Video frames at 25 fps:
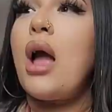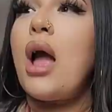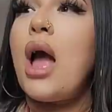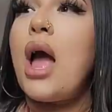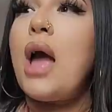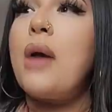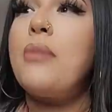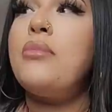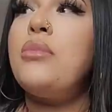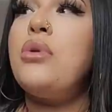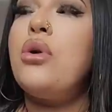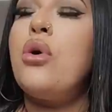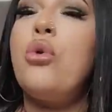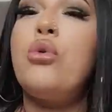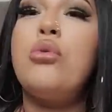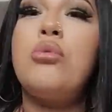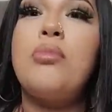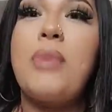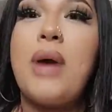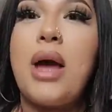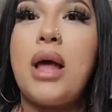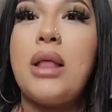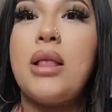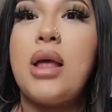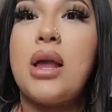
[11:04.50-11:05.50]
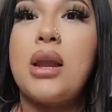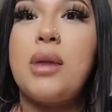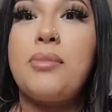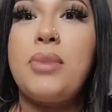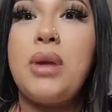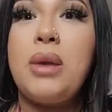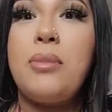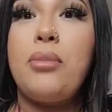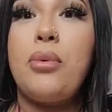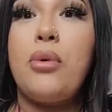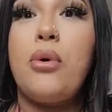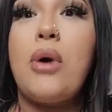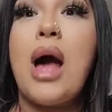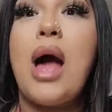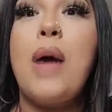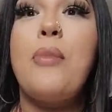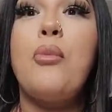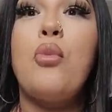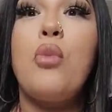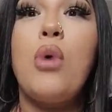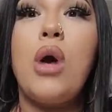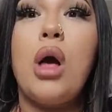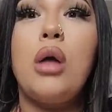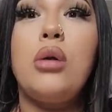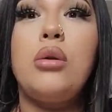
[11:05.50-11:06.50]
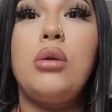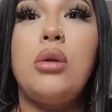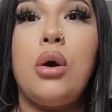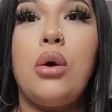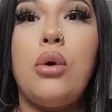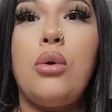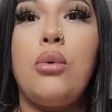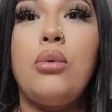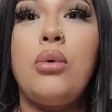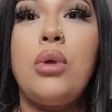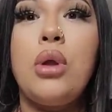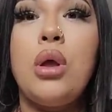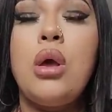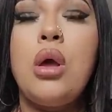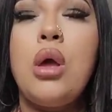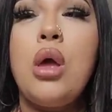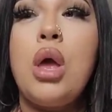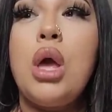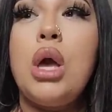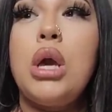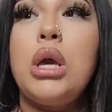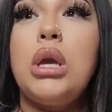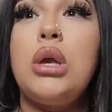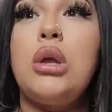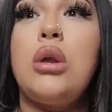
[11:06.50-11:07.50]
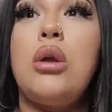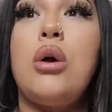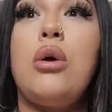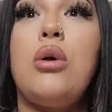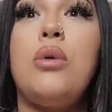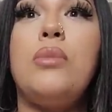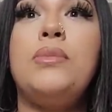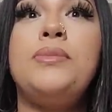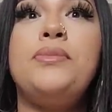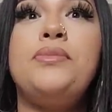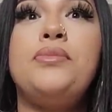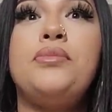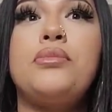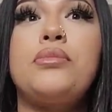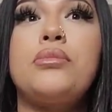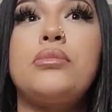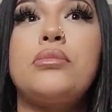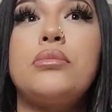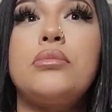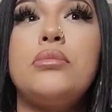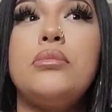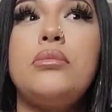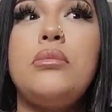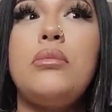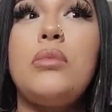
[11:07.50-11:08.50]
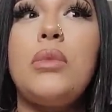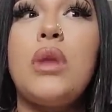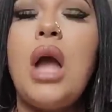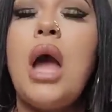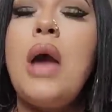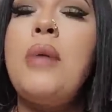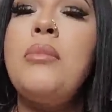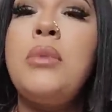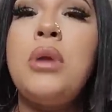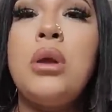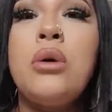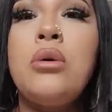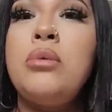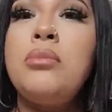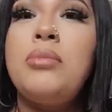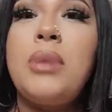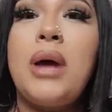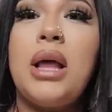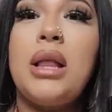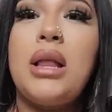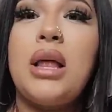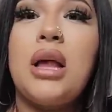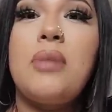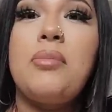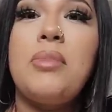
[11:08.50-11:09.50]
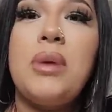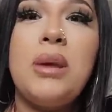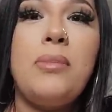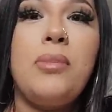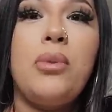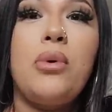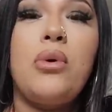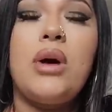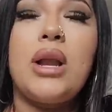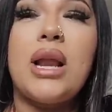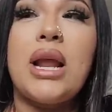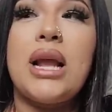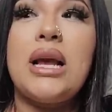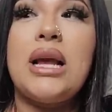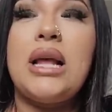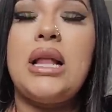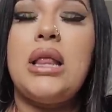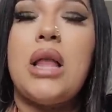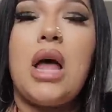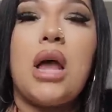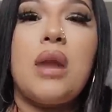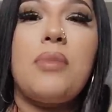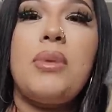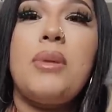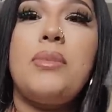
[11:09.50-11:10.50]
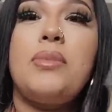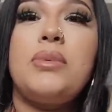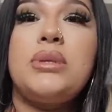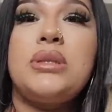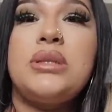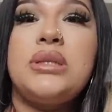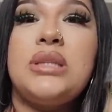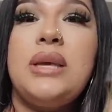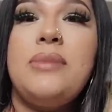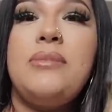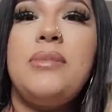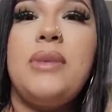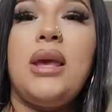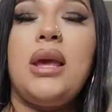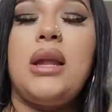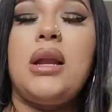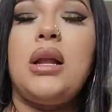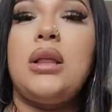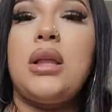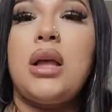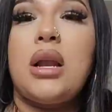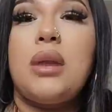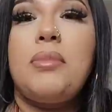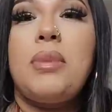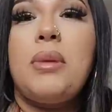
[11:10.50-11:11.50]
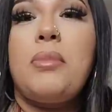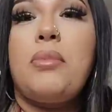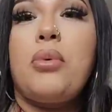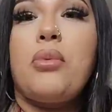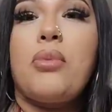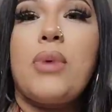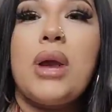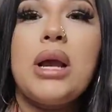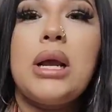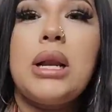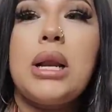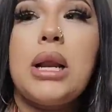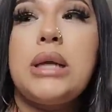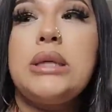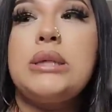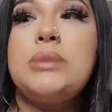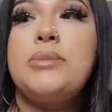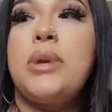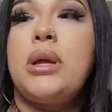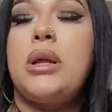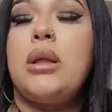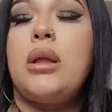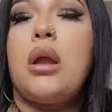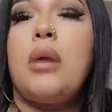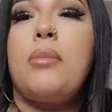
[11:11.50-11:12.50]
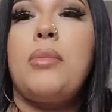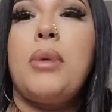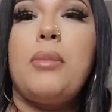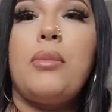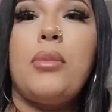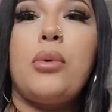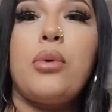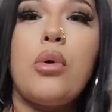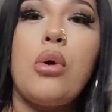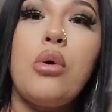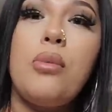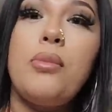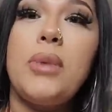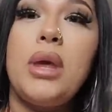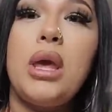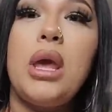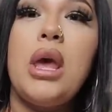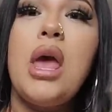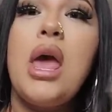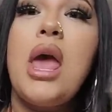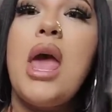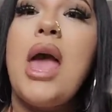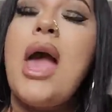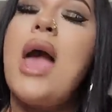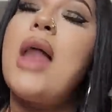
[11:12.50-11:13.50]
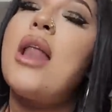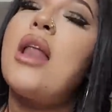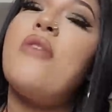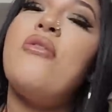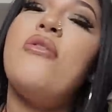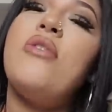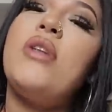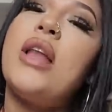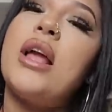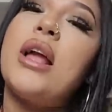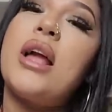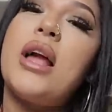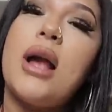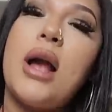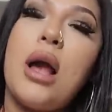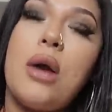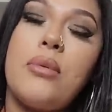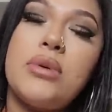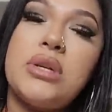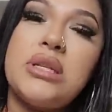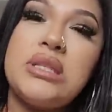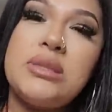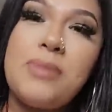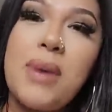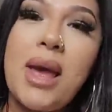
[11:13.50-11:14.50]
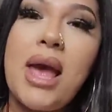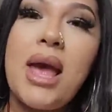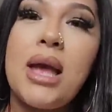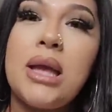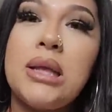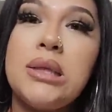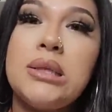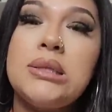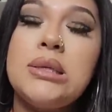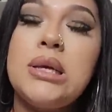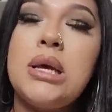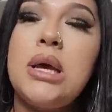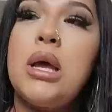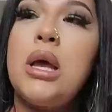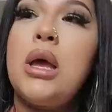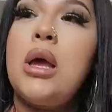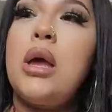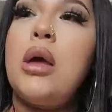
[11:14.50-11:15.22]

I'm known by a lot of people. I'm well known, you know. I'm known by a lot of people, and a lot of people see me, and a lot of people recognize me, and a lot of people know me, and I feel like I got respect,